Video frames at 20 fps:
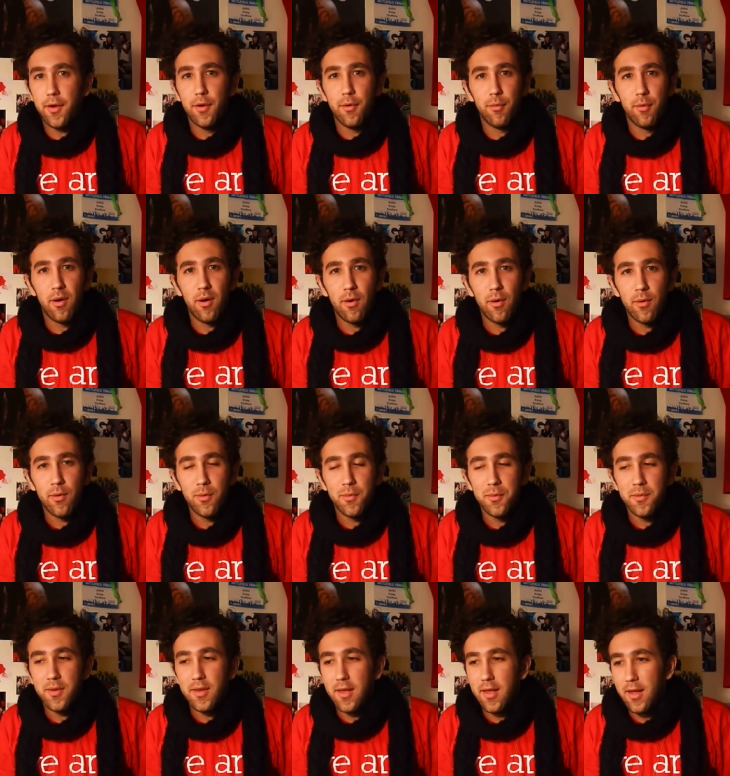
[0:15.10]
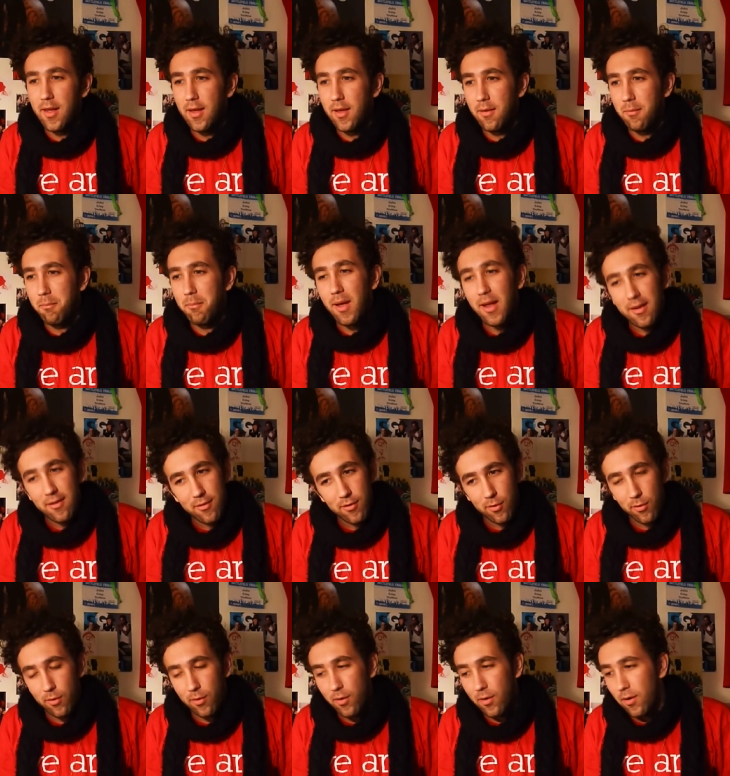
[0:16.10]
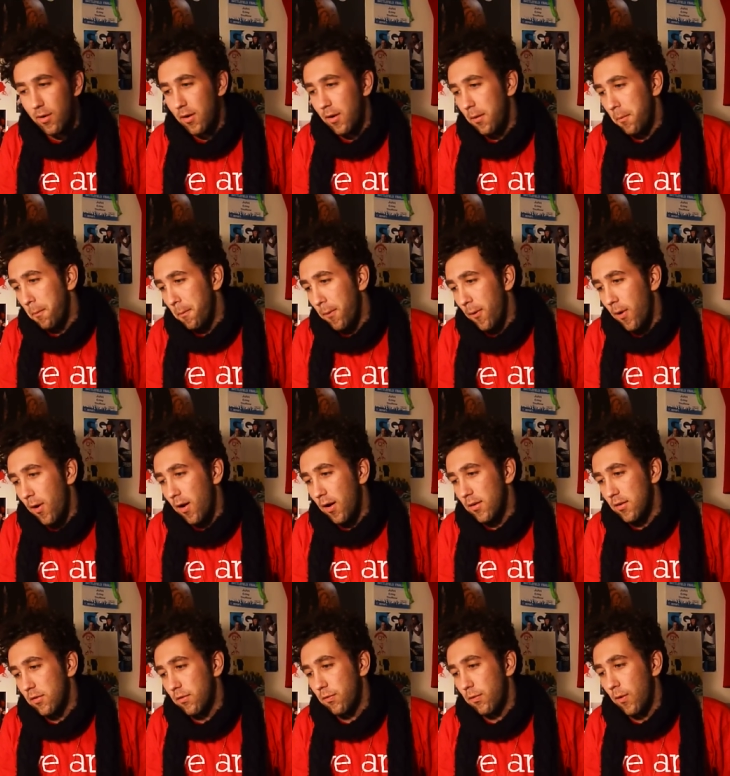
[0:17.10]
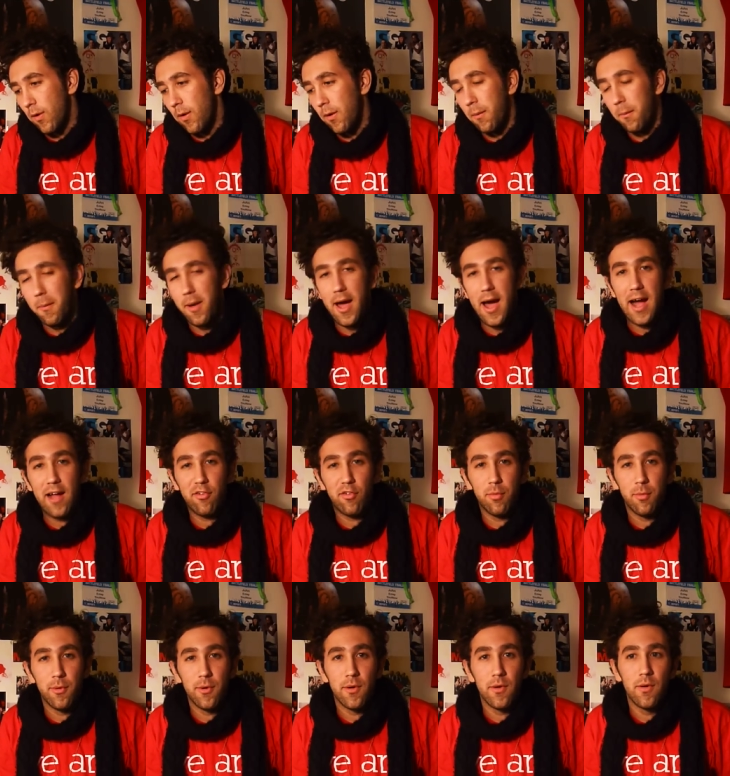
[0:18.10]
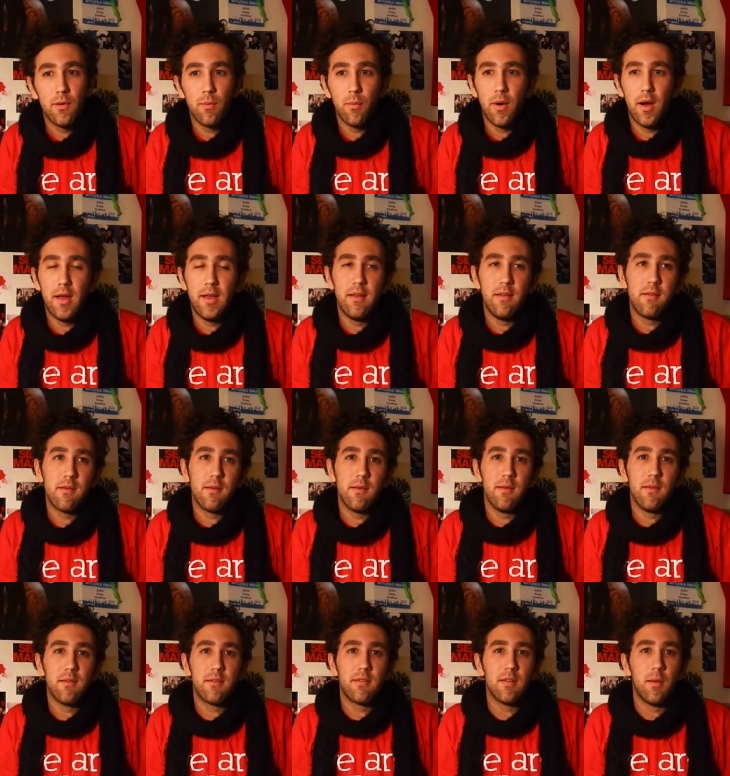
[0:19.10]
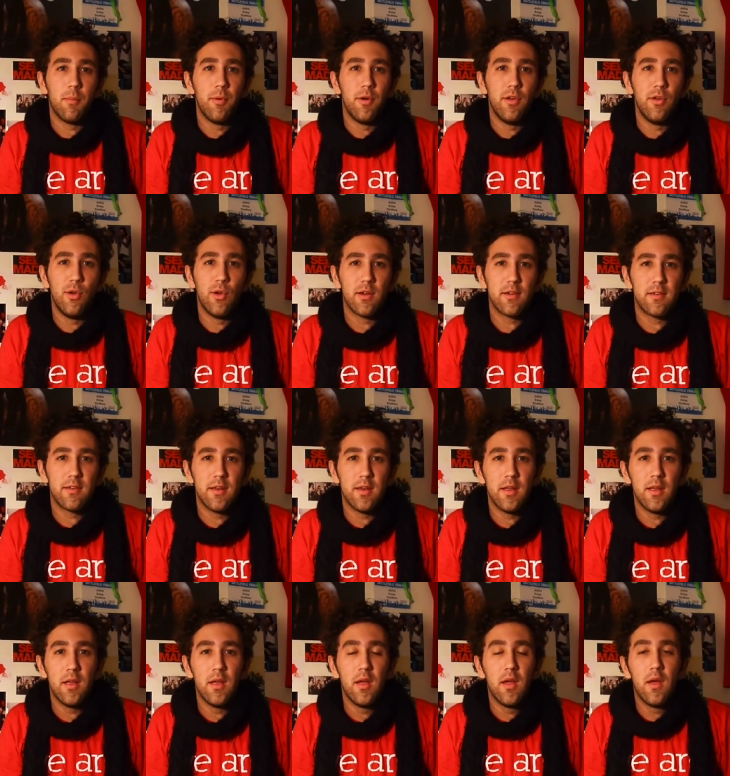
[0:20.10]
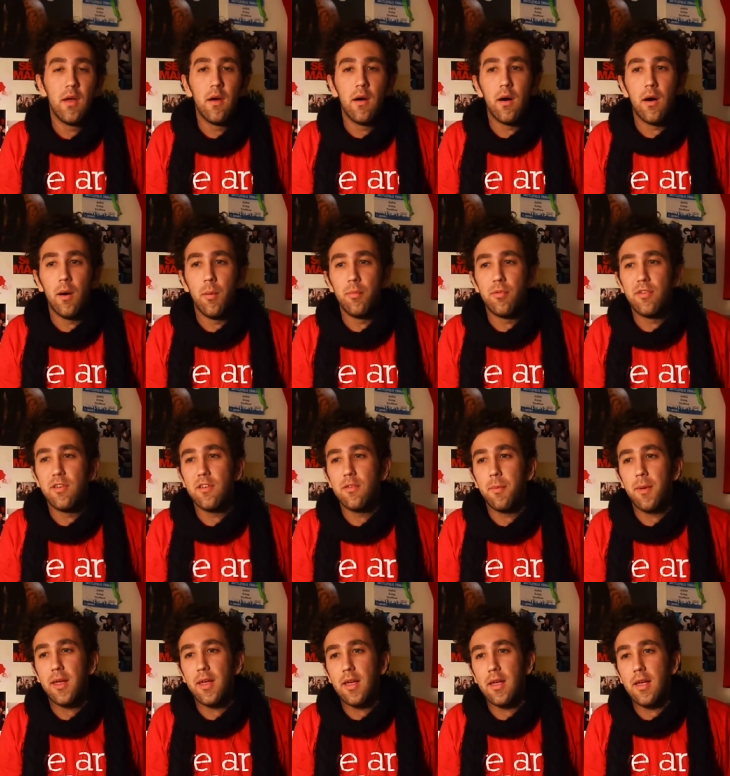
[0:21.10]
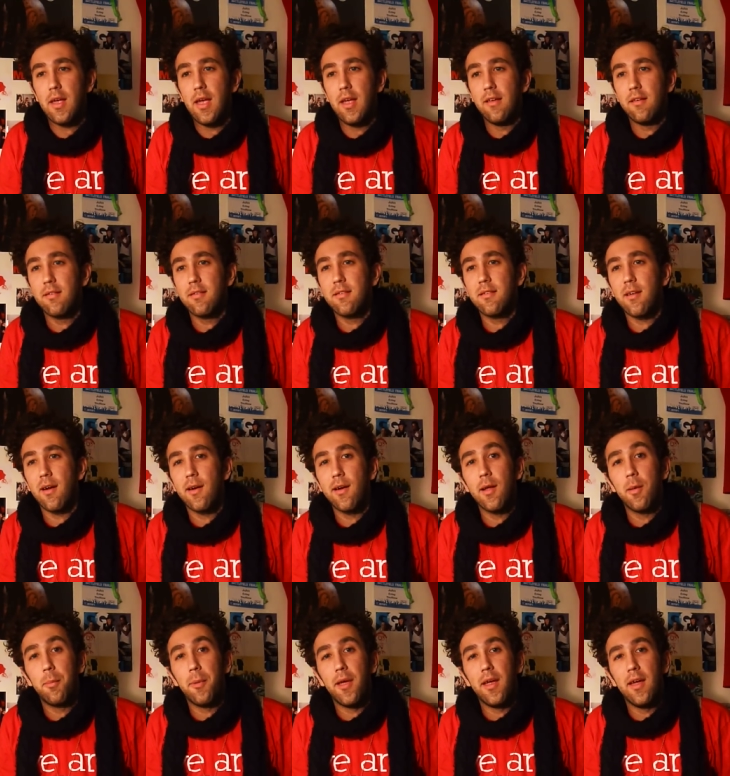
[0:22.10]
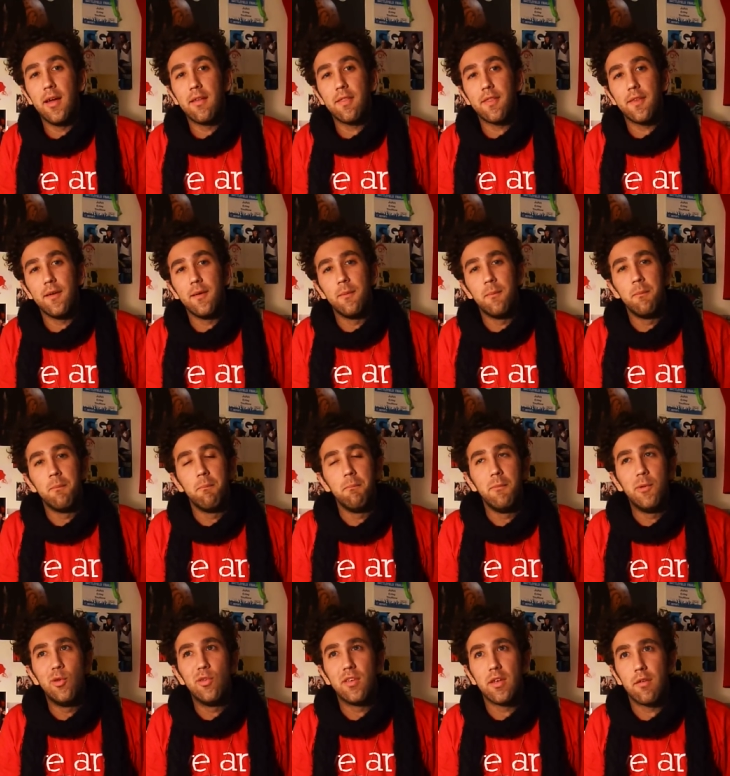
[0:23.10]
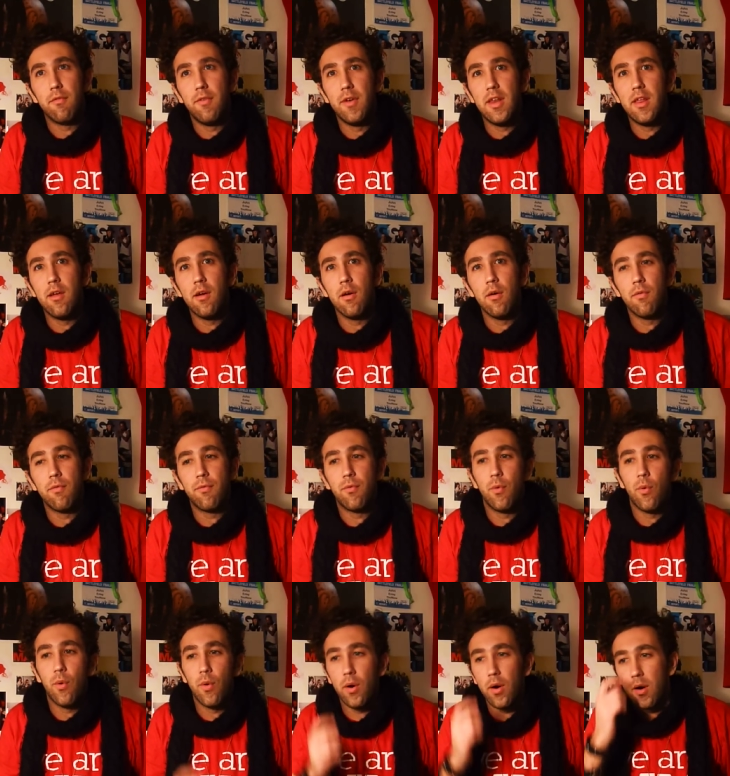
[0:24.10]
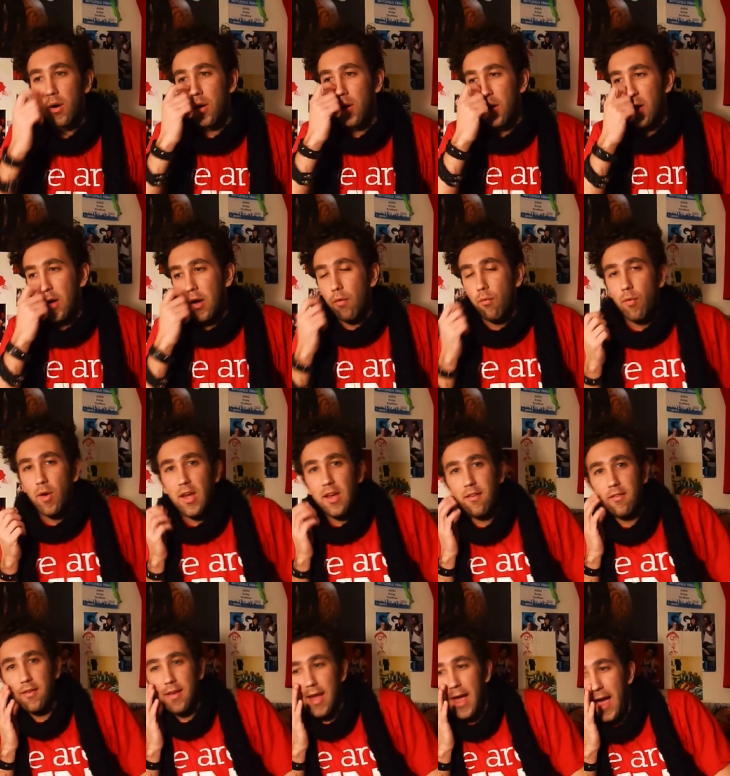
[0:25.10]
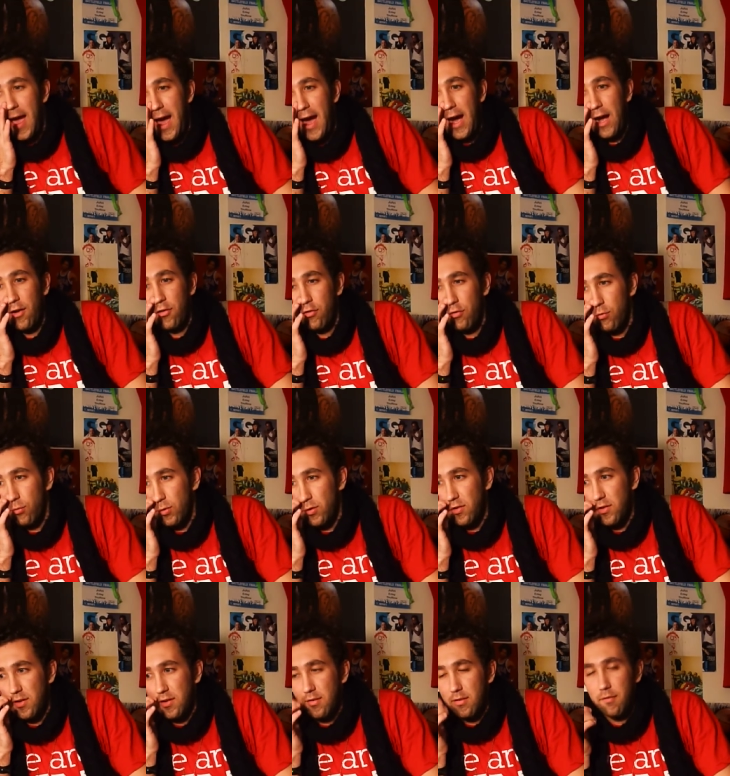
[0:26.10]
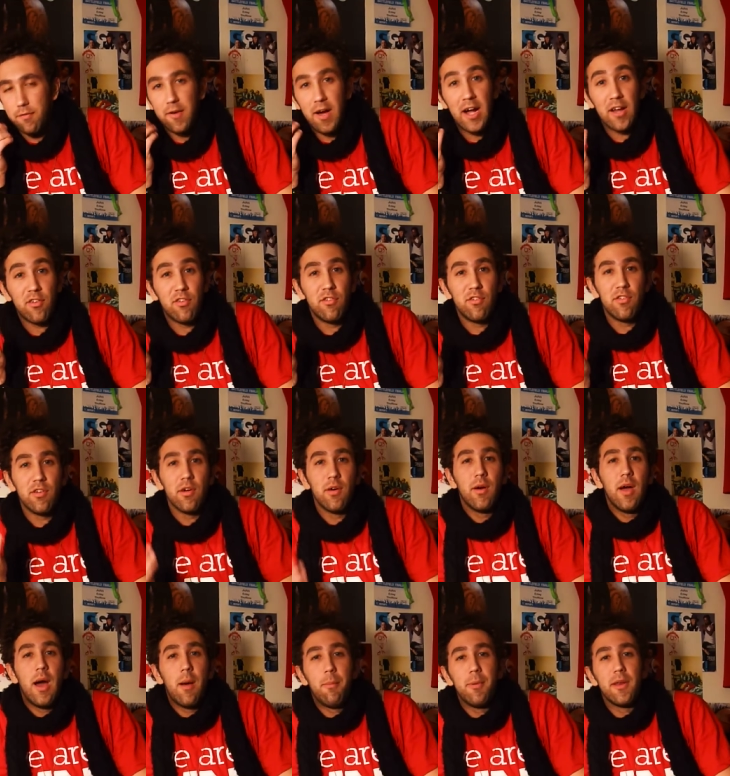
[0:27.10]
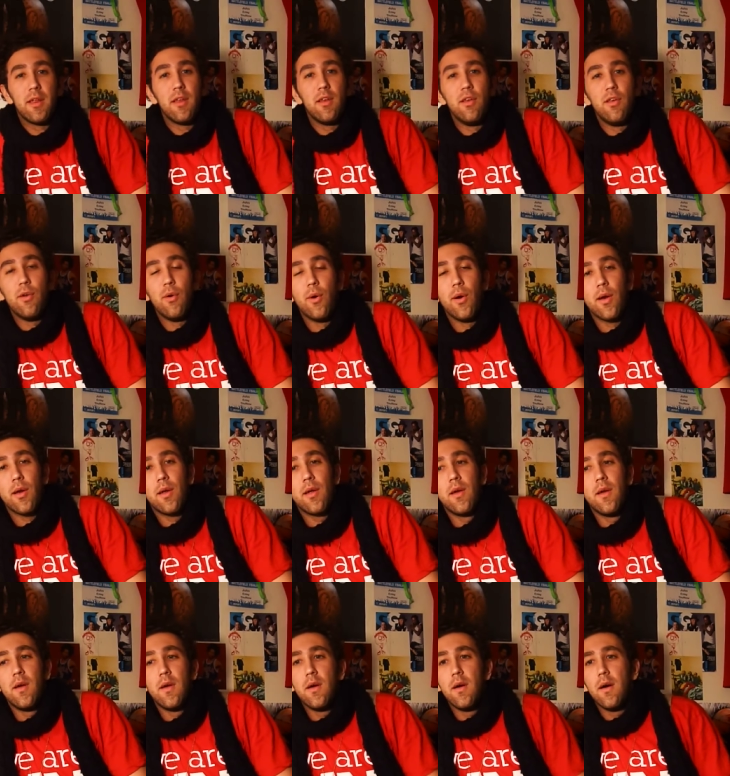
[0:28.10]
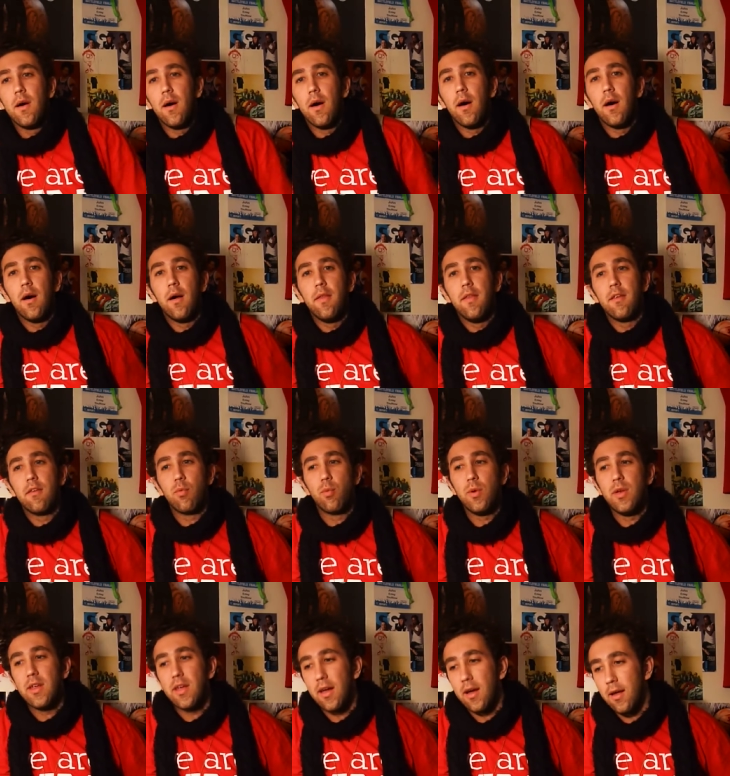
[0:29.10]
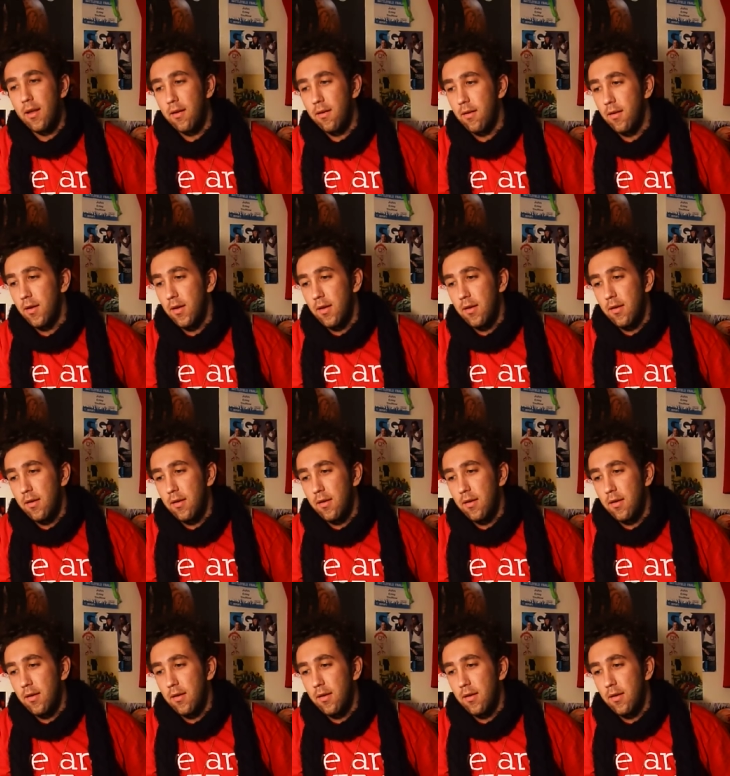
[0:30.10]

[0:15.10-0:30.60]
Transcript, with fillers: heroine and mentor and boss from Hashable, where I interned this summer in New York City. Um, she's making a Startup Anthem music video for RaiseCache, which is a fashion show happening in New York uh, this weekend,